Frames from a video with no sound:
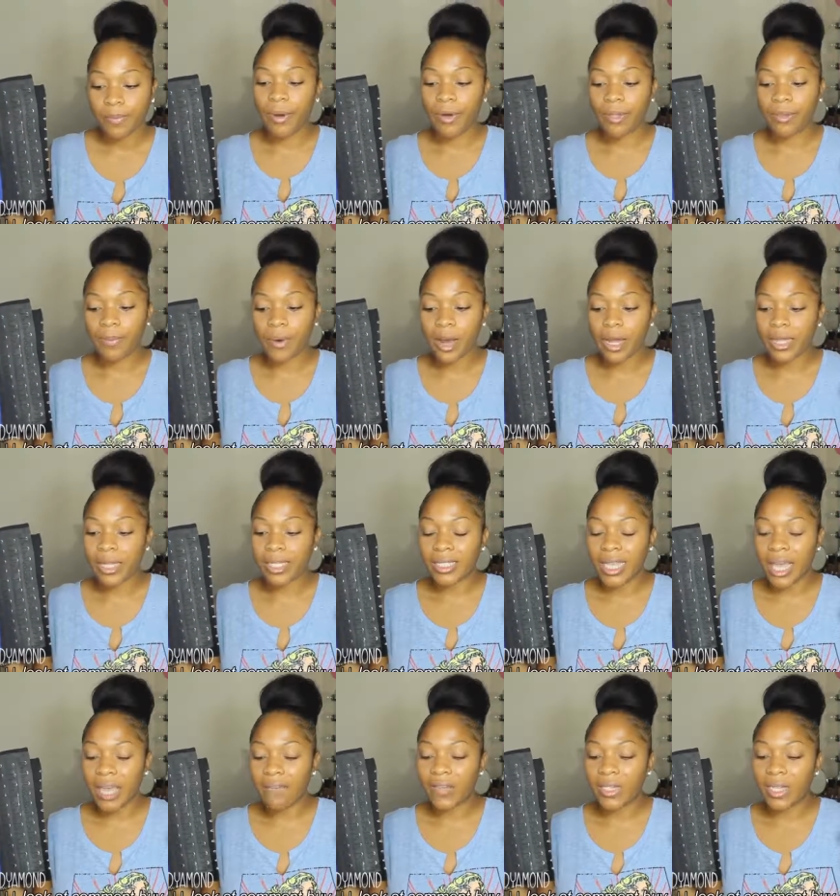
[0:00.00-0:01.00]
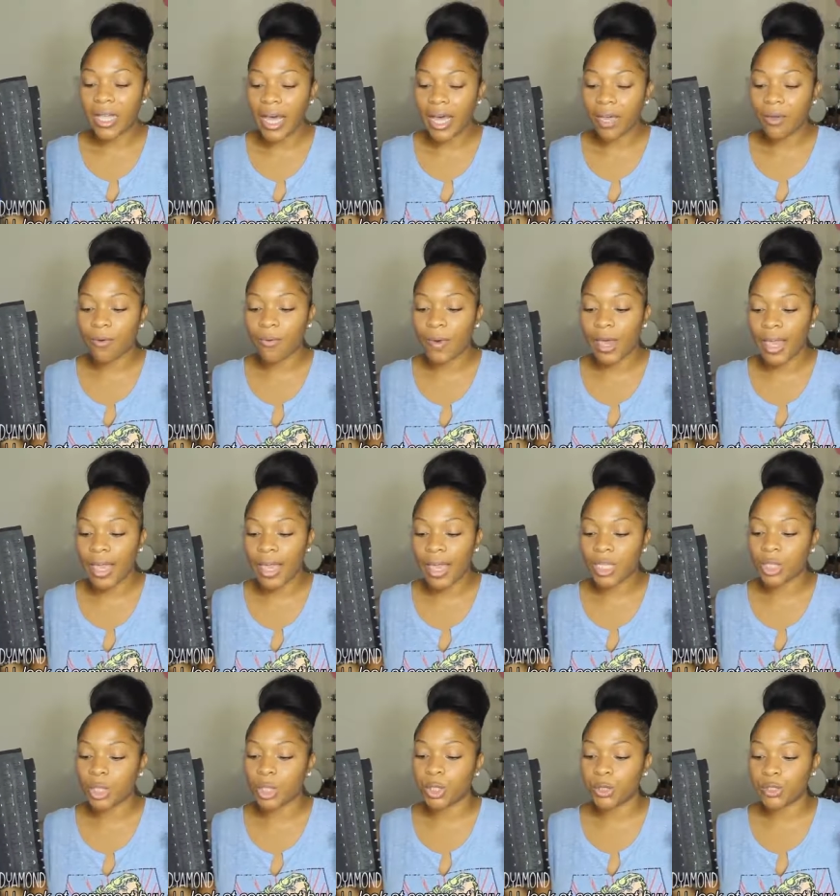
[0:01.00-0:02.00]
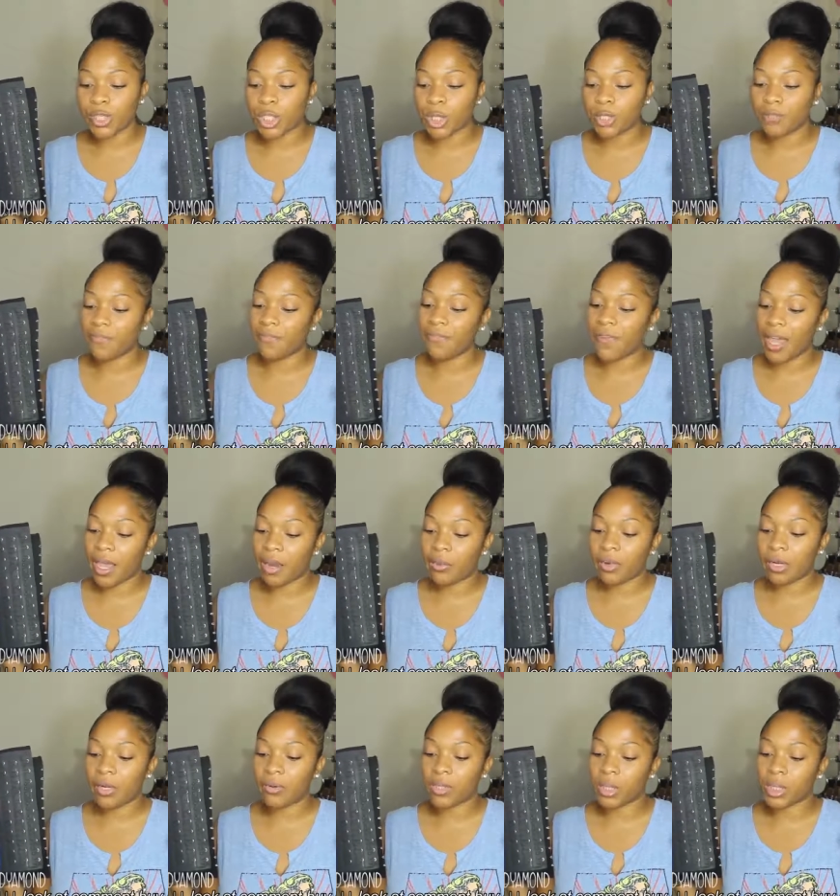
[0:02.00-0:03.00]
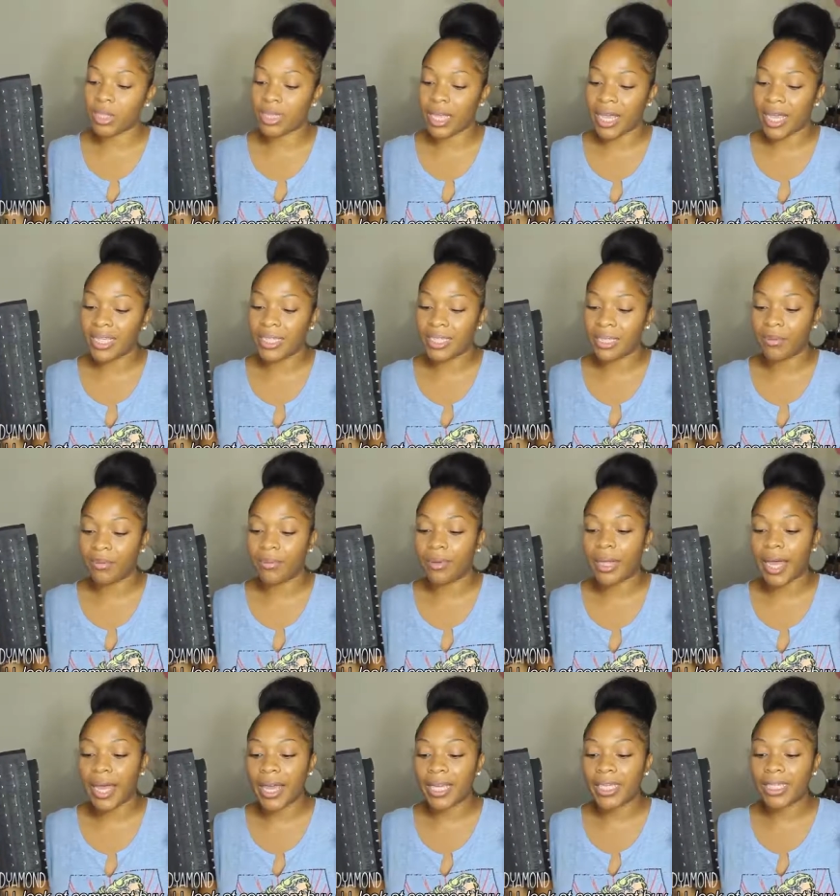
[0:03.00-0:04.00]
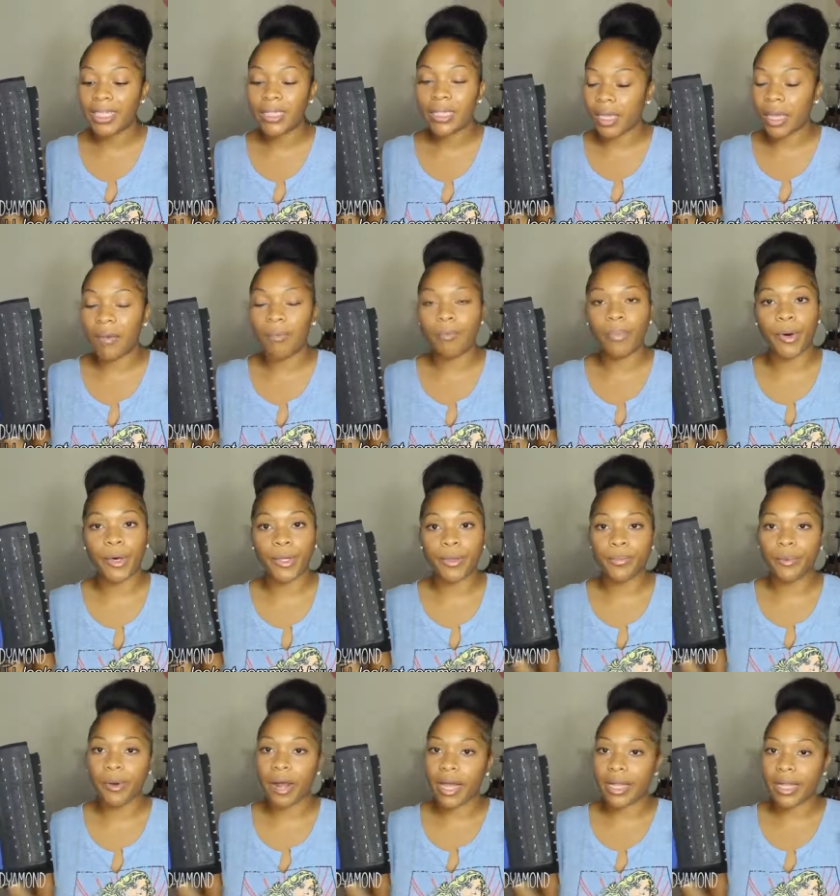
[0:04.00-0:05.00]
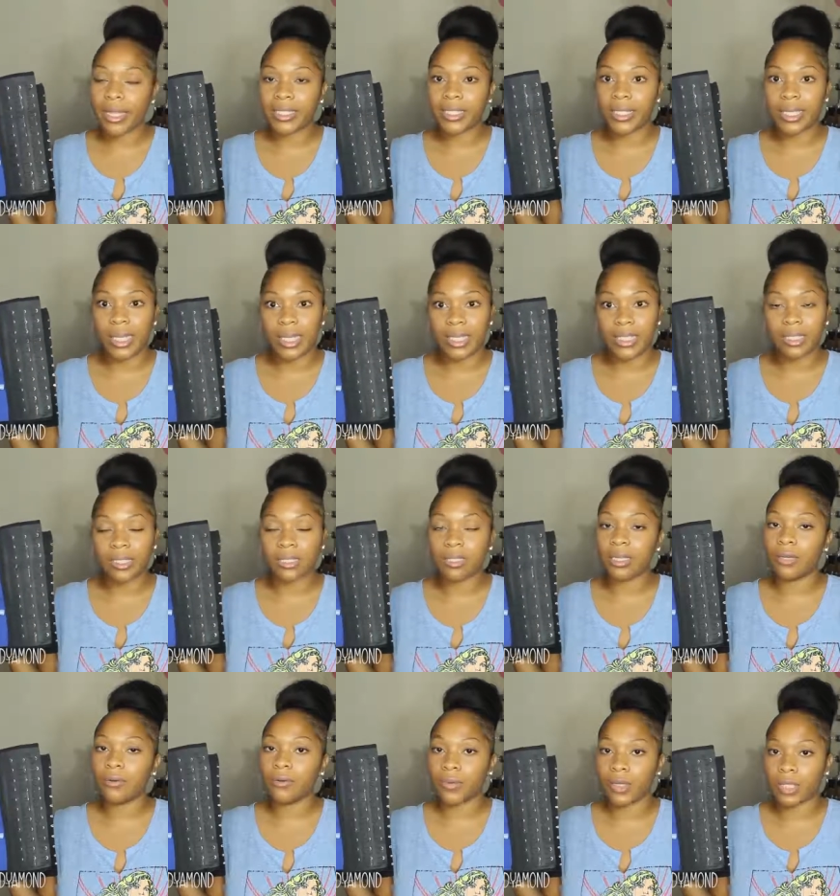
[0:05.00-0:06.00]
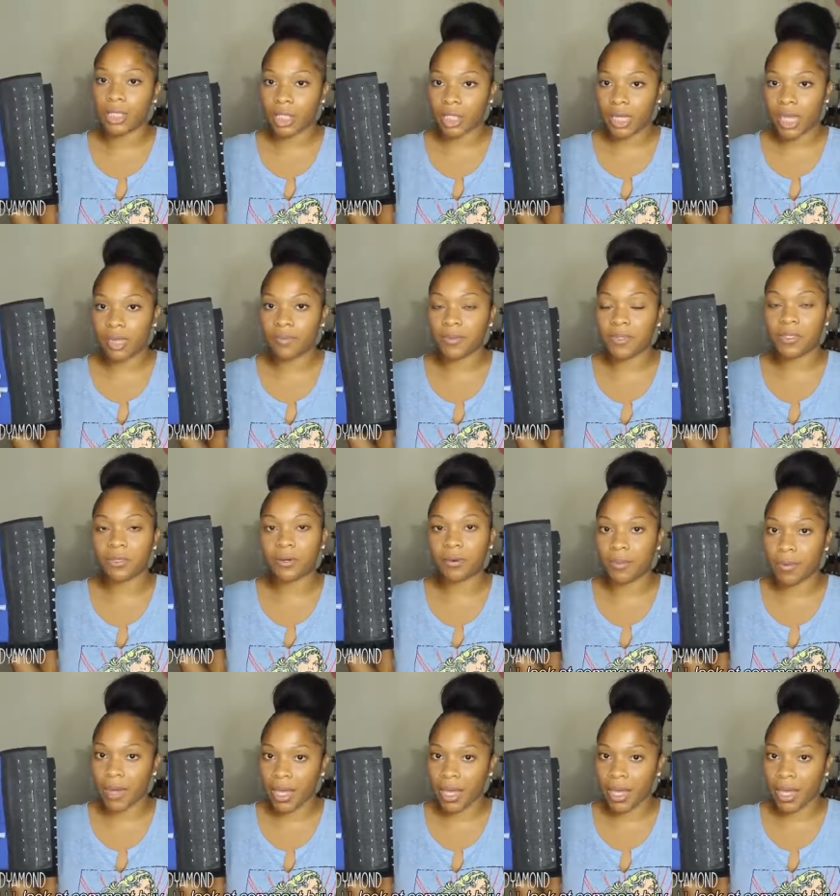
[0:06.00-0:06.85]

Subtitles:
Both products have lightweight and stretchy fabric which stays in place, and both products instantly reshapes your